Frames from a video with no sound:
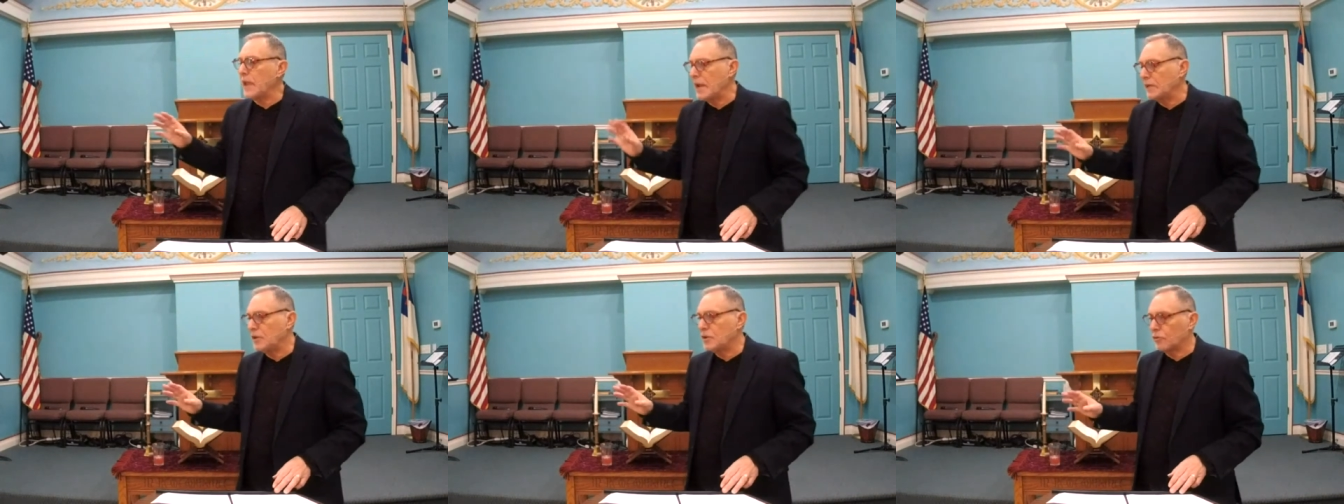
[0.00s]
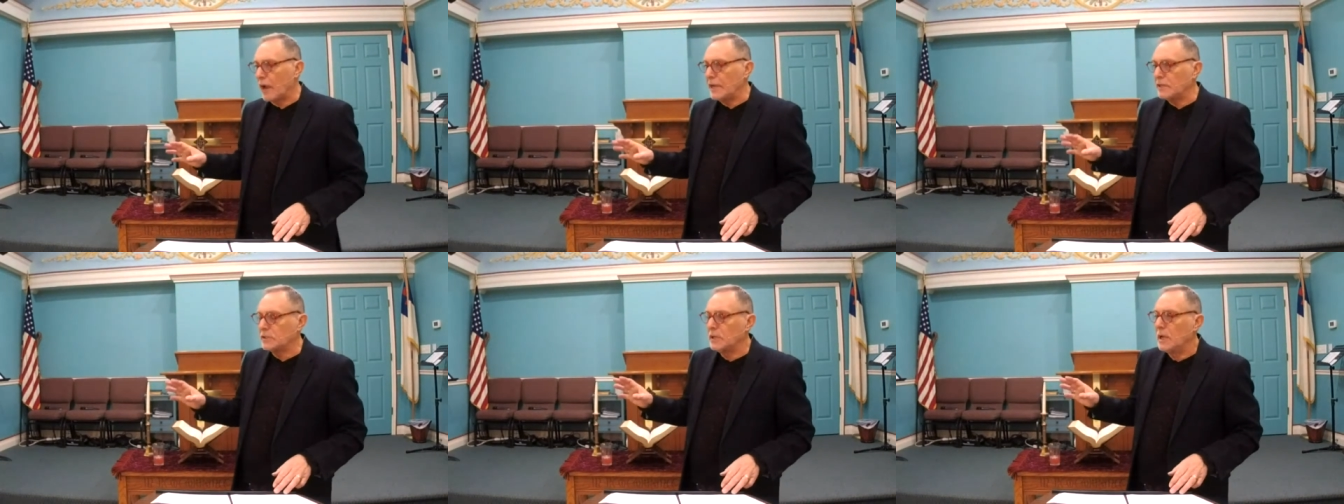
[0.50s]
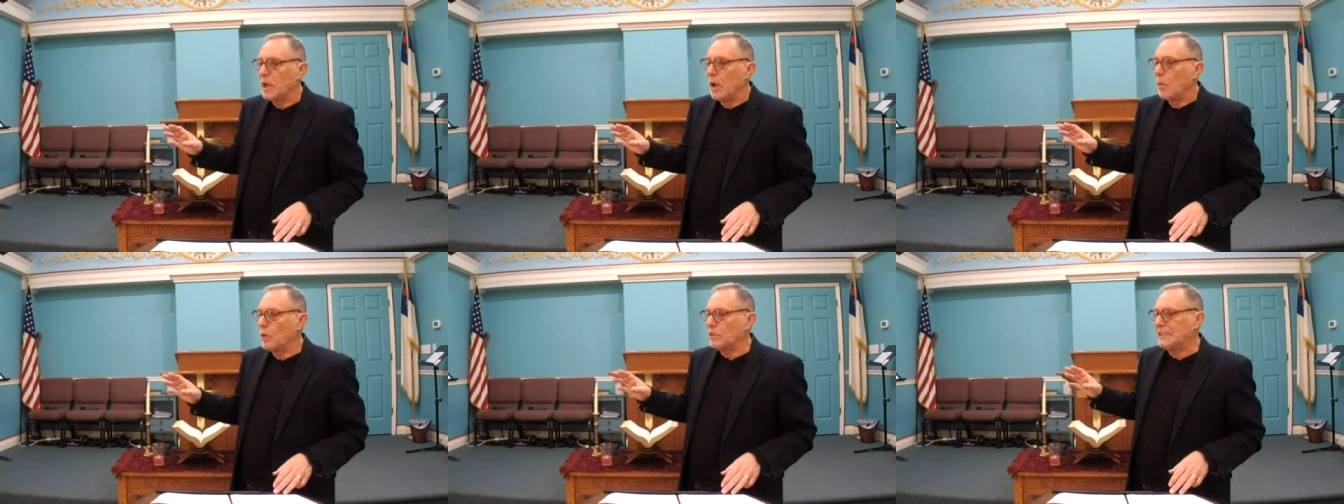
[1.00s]
the Antichrist
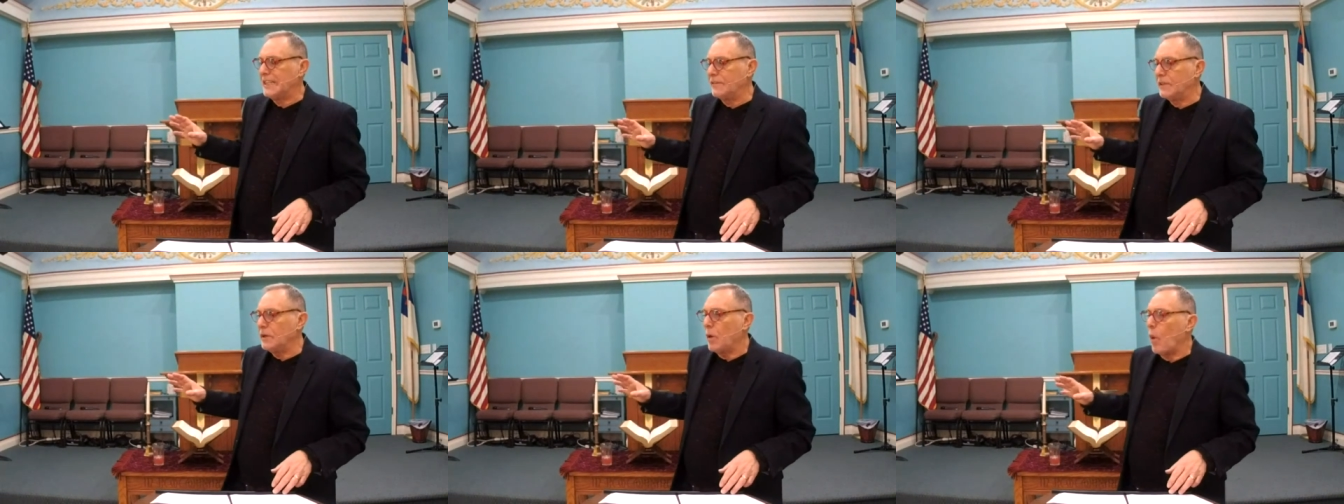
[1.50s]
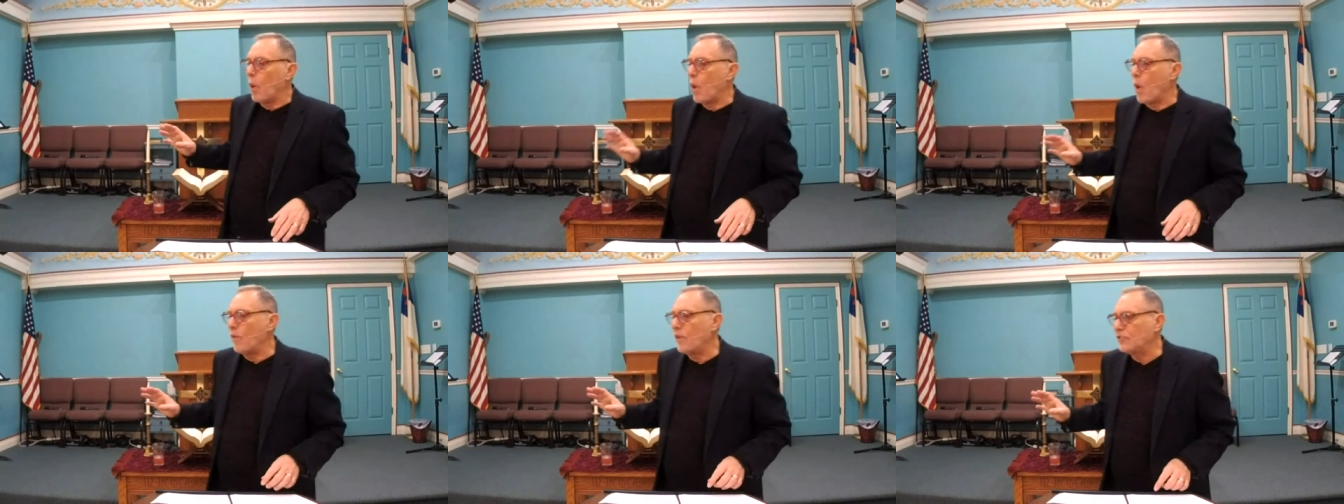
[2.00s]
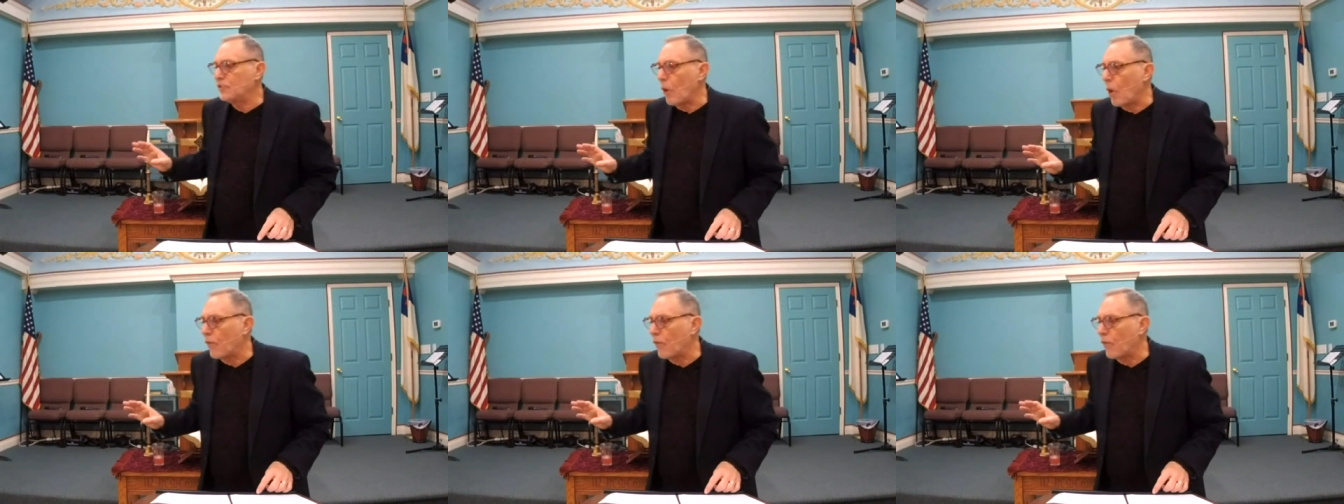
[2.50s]
was given all the